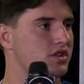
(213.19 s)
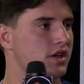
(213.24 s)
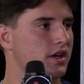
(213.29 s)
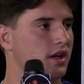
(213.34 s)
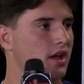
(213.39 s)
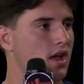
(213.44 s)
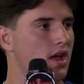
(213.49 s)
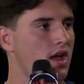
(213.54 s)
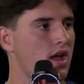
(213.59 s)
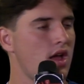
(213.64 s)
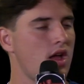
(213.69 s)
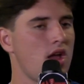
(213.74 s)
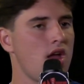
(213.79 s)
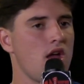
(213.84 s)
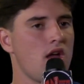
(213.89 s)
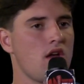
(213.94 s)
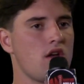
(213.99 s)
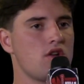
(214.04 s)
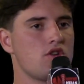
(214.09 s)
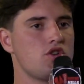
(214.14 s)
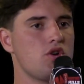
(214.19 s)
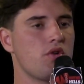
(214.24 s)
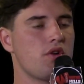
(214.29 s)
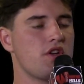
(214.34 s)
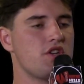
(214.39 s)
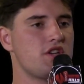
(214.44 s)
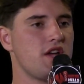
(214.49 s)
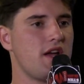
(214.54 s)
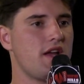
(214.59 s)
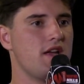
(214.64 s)
Like
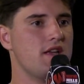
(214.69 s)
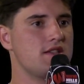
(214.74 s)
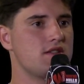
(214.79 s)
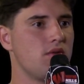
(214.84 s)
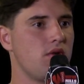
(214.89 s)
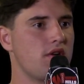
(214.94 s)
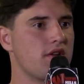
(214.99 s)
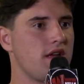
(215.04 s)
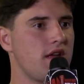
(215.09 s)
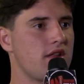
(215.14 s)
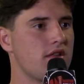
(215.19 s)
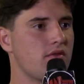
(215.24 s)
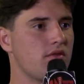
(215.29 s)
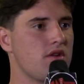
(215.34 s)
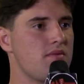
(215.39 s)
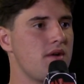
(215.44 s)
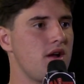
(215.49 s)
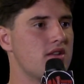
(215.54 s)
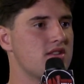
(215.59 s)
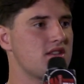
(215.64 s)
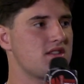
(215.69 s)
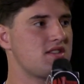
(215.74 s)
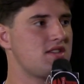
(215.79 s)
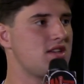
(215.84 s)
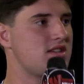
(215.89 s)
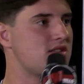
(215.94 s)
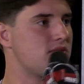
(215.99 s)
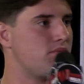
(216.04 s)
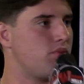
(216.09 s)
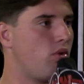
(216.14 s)
Jokic is the one getting the rebounds,
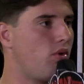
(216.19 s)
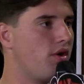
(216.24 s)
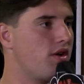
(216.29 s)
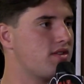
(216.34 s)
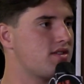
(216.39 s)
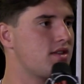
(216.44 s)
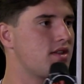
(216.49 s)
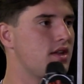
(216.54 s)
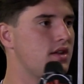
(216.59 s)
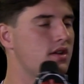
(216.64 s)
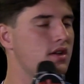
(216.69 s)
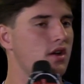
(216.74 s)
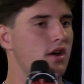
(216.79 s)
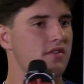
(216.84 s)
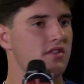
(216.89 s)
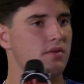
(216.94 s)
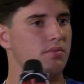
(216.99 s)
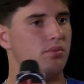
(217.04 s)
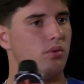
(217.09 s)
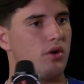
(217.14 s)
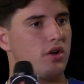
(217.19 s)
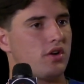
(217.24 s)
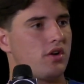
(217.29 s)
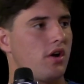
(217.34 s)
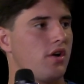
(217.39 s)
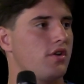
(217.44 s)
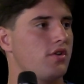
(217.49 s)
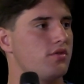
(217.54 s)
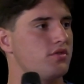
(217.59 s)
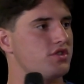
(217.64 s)
assists, and points, and then you have the point
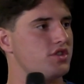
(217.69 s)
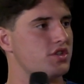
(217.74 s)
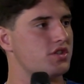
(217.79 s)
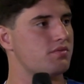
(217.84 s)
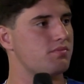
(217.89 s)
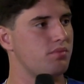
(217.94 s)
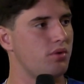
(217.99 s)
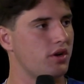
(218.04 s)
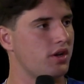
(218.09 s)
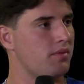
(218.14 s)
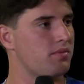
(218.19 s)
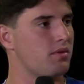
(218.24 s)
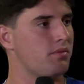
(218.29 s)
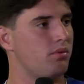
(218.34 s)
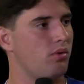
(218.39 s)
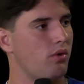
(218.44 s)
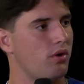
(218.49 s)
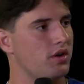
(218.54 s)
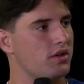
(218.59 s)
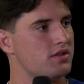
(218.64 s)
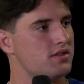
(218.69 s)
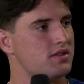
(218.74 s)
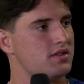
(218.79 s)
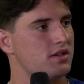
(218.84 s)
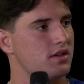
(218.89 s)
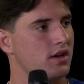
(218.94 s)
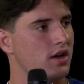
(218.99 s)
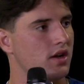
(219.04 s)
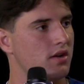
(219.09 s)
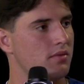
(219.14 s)
guard who's just putting up the points.
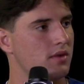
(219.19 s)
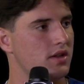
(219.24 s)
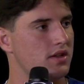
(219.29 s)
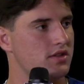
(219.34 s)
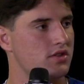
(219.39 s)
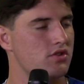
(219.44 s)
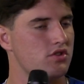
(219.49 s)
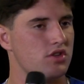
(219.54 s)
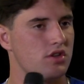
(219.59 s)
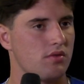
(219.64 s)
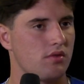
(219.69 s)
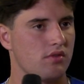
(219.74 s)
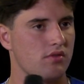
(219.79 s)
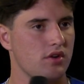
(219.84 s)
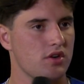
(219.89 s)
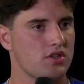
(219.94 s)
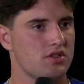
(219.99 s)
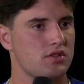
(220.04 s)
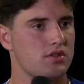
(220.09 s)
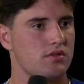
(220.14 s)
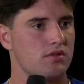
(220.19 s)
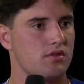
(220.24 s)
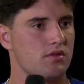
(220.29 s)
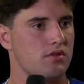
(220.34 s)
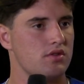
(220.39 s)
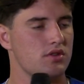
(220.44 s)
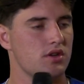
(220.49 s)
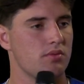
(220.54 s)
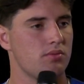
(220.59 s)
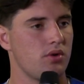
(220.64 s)
You know what I mean? It's usually reverse.
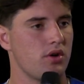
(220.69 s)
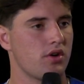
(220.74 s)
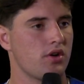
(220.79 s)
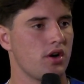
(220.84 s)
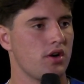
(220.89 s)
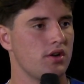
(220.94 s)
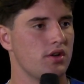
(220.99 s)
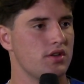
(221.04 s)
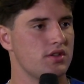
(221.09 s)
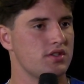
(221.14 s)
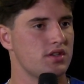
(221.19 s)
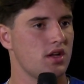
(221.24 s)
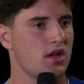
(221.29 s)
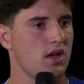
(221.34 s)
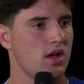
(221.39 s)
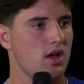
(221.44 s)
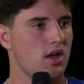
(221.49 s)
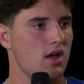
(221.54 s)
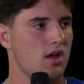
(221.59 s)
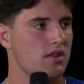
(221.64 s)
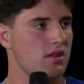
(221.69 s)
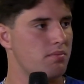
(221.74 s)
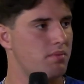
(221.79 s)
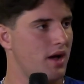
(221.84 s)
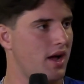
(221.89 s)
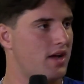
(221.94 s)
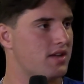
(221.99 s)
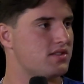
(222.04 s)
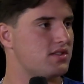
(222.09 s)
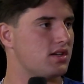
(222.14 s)
Usually a point guard does the
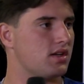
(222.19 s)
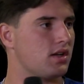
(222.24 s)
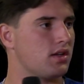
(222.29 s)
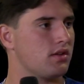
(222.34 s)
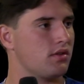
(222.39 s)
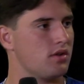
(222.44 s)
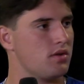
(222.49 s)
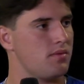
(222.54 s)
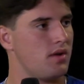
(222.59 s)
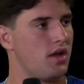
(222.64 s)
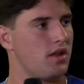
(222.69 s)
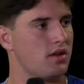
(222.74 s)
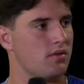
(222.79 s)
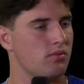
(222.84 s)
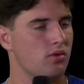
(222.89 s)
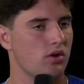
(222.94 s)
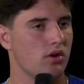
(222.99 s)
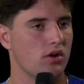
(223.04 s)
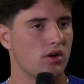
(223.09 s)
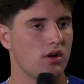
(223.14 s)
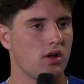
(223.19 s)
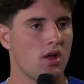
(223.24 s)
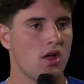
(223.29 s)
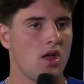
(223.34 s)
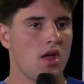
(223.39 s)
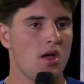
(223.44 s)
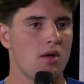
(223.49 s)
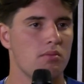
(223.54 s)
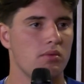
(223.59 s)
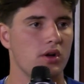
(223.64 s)
passing and the rebounding more,
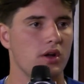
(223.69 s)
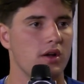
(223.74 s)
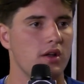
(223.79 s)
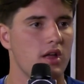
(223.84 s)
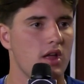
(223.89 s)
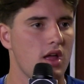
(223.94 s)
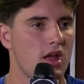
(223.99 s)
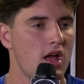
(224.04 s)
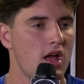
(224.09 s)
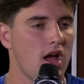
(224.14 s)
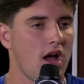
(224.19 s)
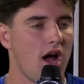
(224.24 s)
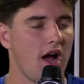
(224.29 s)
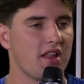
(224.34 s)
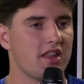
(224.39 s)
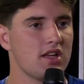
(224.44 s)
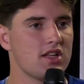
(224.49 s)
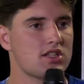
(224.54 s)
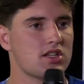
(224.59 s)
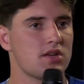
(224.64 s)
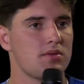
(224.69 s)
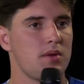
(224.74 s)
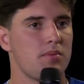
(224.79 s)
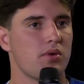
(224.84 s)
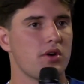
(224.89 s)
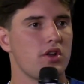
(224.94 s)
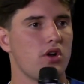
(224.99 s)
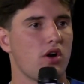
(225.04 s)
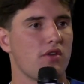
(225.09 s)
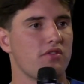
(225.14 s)
but I think it's going to be
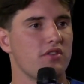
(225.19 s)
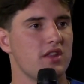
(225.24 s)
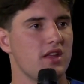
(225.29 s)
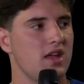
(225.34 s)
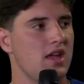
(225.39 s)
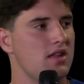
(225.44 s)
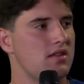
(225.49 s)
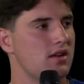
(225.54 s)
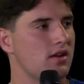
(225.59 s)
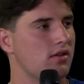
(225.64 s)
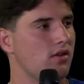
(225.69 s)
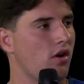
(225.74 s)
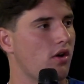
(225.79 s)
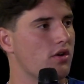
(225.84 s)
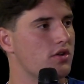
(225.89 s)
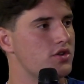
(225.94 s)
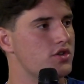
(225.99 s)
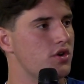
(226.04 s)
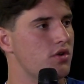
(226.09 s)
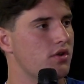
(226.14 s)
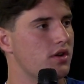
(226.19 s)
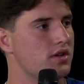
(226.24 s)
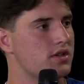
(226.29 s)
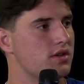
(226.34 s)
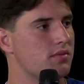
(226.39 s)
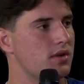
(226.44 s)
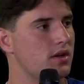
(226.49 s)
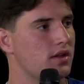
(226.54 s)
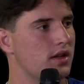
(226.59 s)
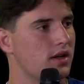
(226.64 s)
pretty hard for the Heat to guard Jokic.
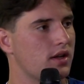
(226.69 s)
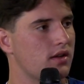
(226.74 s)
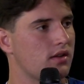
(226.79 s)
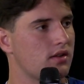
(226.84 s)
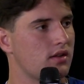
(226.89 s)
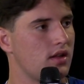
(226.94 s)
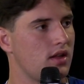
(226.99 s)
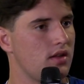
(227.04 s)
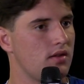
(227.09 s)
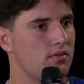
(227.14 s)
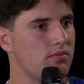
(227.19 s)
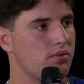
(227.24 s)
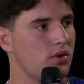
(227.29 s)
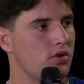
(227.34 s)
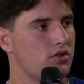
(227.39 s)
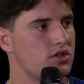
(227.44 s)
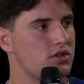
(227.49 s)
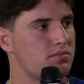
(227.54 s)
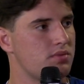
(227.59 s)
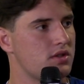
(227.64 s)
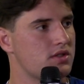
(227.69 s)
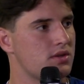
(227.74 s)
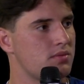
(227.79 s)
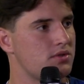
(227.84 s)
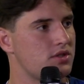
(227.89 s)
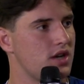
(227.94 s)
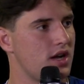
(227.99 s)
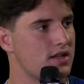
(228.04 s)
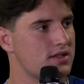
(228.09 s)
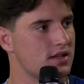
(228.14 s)
I mean, like, he, bro just puts up
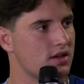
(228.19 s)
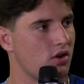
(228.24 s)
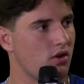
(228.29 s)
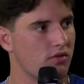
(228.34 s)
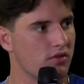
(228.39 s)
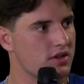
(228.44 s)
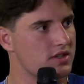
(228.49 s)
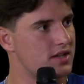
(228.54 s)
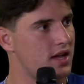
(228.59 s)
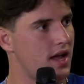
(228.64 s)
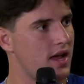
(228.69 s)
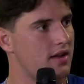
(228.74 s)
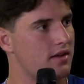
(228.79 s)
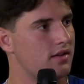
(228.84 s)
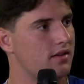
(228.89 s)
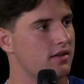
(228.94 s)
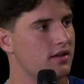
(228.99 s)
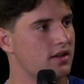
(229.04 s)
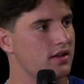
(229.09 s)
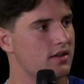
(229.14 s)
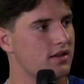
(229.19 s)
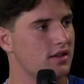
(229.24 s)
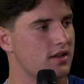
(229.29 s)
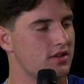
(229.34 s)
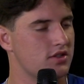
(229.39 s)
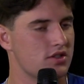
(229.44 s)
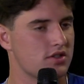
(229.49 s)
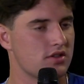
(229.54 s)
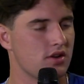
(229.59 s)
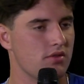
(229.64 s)
shots like over his head and he,
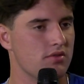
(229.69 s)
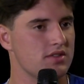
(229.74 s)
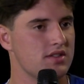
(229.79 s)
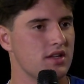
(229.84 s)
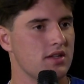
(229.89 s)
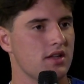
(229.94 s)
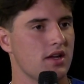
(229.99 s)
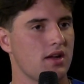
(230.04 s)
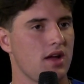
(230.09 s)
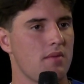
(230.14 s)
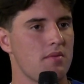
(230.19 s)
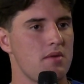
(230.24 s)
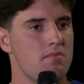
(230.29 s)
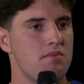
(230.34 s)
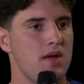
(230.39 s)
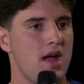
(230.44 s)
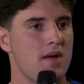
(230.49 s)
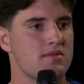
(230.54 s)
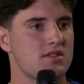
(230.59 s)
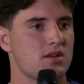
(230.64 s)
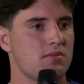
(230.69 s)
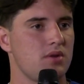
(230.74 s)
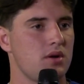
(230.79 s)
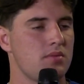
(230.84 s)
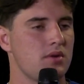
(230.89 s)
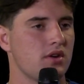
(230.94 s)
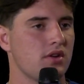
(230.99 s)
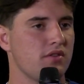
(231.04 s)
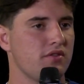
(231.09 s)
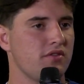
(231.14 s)
it just goes in. Like, I mean, Bam's going to put
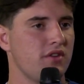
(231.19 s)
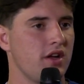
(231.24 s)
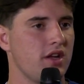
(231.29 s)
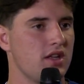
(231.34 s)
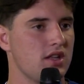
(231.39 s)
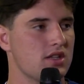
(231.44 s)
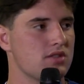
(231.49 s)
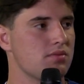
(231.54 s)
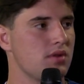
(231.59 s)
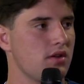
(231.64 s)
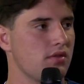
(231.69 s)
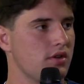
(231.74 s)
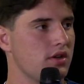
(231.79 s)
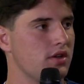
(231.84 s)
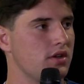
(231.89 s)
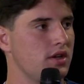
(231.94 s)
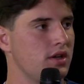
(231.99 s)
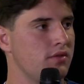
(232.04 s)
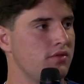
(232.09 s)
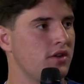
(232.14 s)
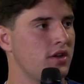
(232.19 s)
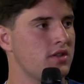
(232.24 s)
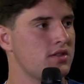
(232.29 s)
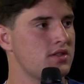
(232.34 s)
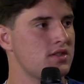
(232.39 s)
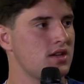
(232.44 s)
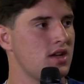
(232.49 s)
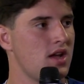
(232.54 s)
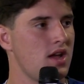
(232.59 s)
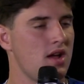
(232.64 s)
up a good fight. He does play really good
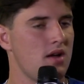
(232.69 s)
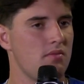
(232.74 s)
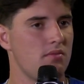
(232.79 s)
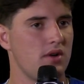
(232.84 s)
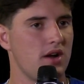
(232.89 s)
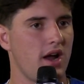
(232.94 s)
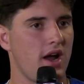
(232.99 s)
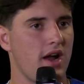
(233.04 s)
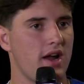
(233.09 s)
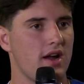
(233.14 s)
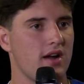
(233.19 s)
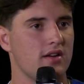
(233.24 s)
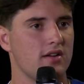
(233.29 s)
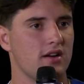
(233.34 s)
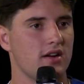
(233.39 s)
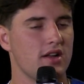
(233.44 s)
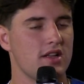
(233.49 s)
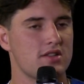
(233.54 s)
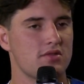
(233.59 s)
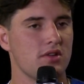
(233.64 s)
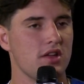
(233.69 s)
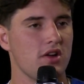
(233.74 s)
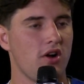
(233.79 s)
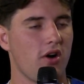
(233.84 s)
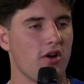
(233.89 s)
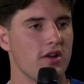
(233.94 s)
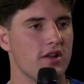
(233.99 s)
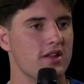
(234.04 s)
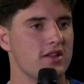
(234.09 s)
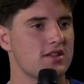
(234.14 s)
defense, but I, uh, it's really
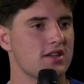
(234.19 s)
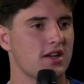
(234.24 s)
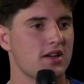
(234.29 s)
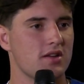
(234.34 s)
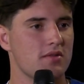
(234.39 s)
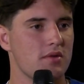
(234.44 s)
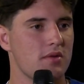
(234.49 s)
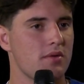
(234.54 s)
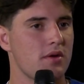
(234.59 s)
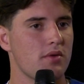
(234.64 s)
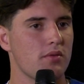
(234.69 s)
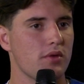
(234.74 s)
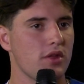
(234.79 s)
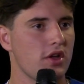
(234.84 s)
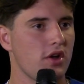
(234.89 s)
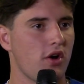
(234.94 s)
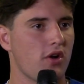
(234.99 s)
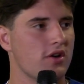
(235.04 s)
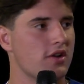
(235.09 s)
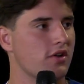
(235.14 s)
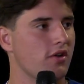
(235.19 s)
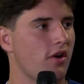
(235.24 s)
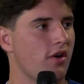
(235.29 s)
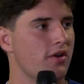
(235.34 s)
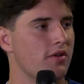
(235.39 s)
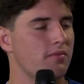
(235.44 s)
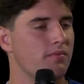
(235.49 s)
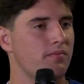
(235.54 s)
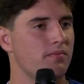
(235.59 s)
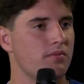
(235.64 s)
hard. It's like really hard to
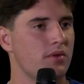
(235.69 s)
guard him.